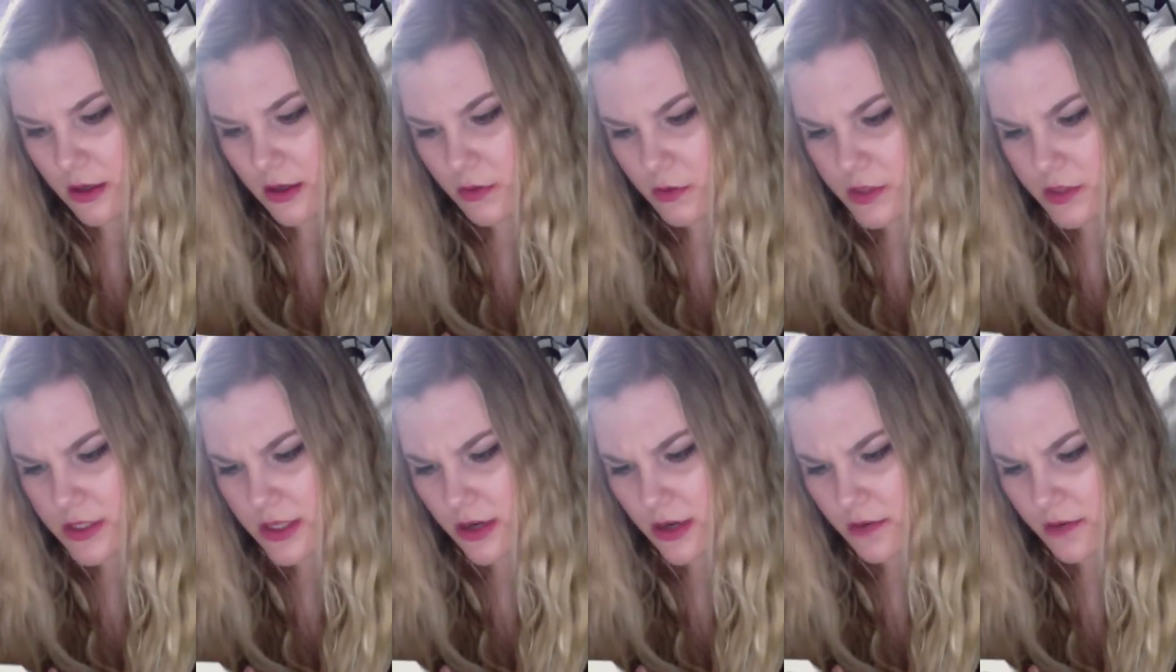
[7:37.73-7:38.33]
well,
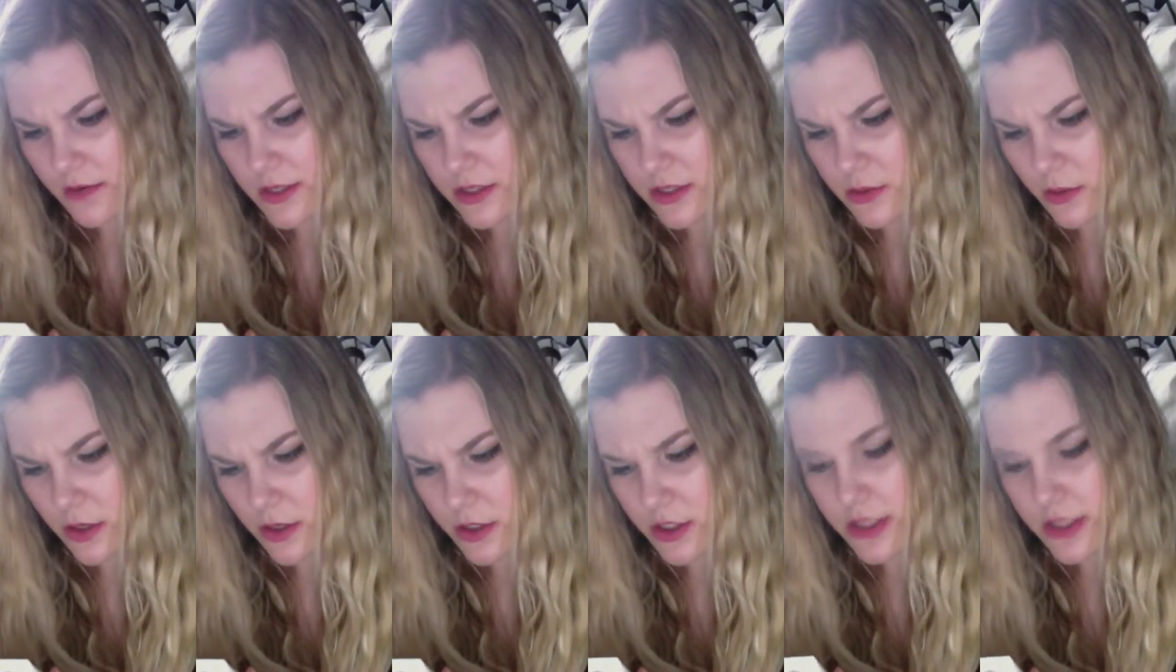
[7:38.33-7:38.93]
it's not a face
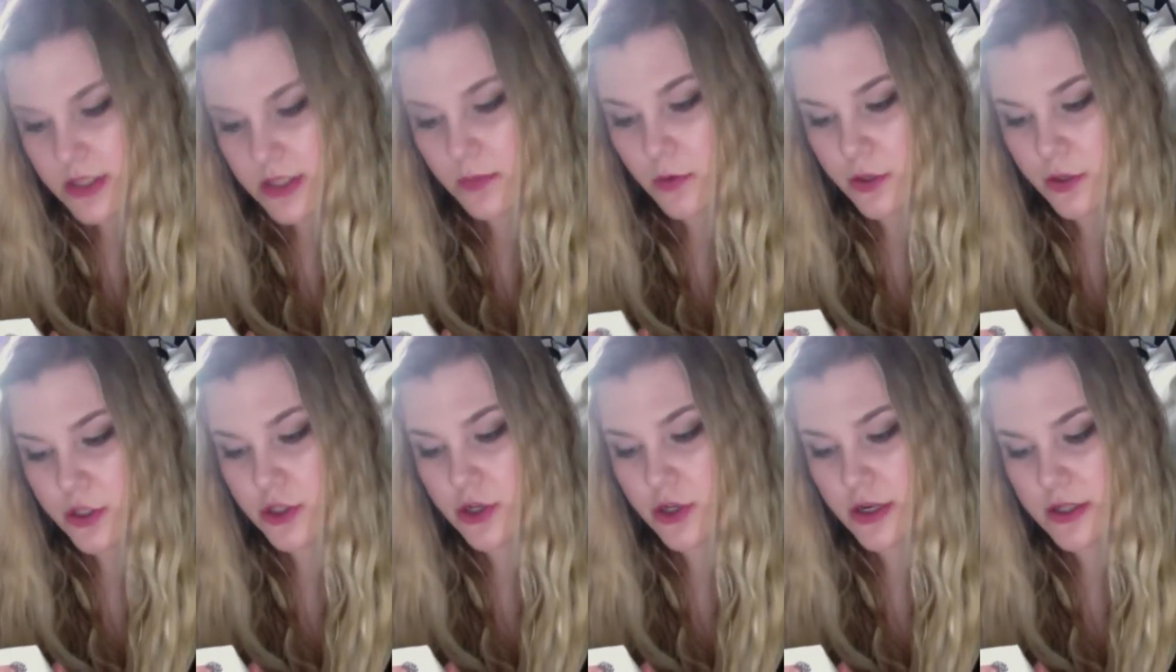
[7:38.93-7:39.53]
wash, it's a
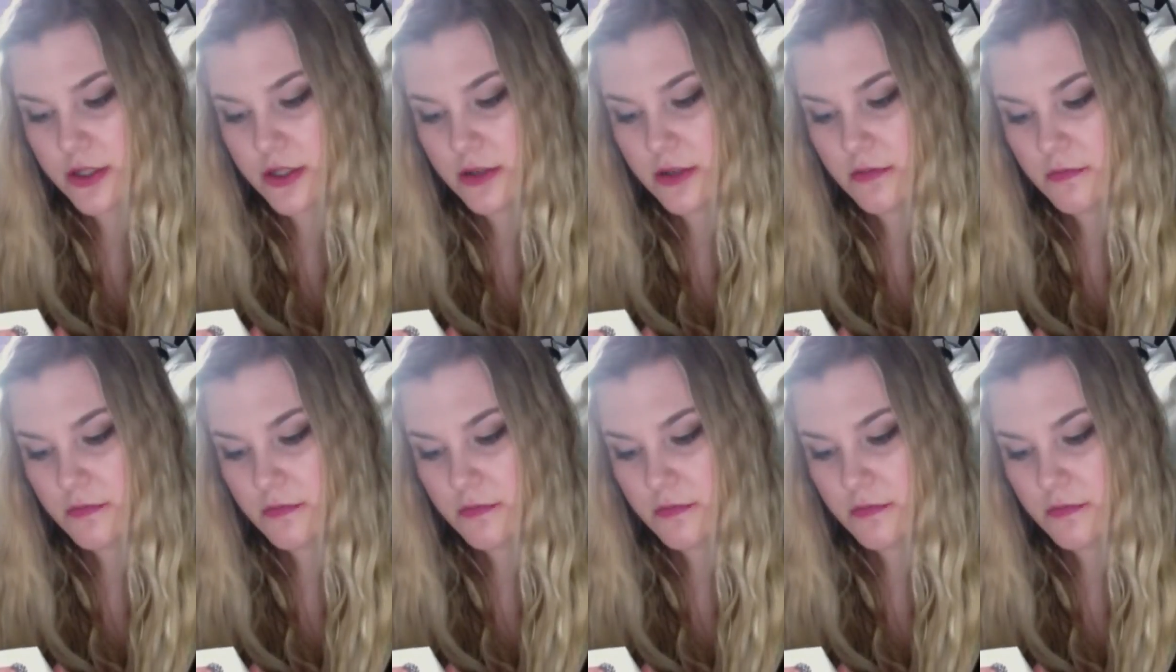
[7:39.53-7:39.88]
moisturizer